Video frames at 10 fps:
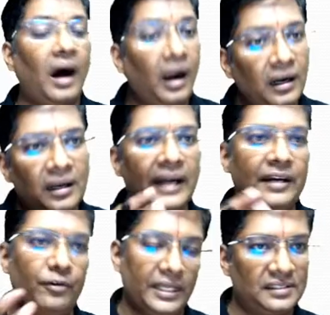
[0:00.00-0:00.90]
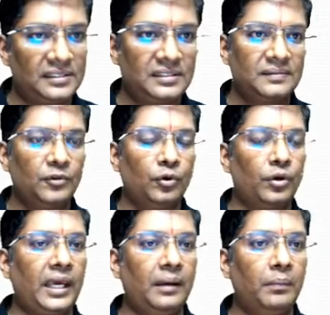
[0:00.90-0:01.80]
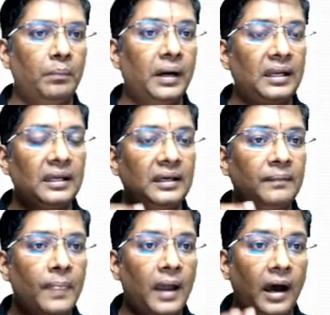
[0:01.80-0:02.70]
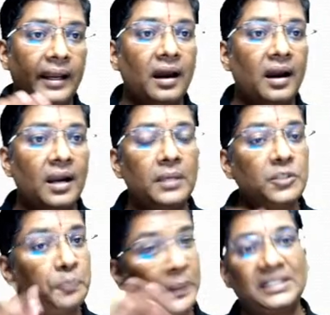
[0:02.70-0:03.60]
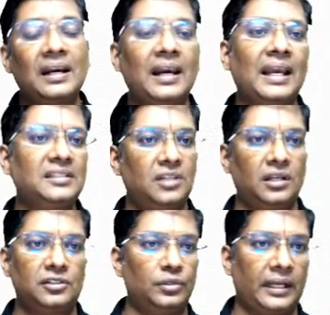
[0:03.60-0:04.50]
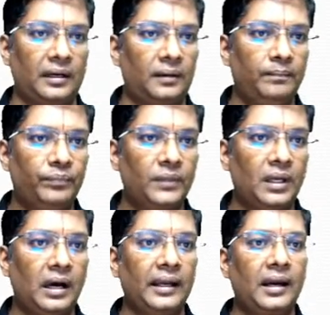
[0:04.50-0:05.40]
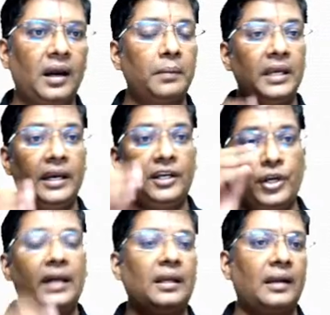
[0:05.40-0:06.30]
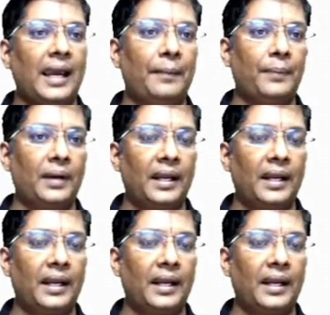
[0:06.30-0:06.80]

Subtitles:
alternative days. Okay, but Unacademy special class is also there. Unacademy educator app,